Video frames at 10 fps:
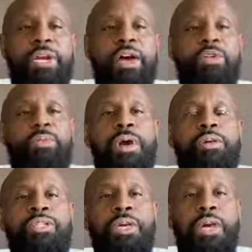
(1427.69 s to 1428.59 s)
In other
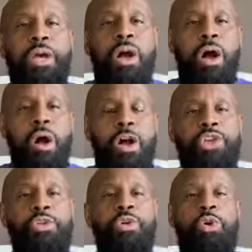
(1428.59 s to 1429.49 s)
words, are
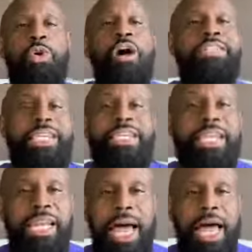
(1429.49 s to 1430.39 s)
you crossing
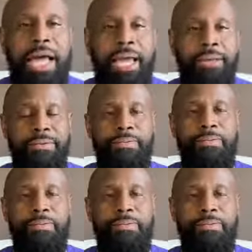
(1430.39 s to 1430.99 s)
the line?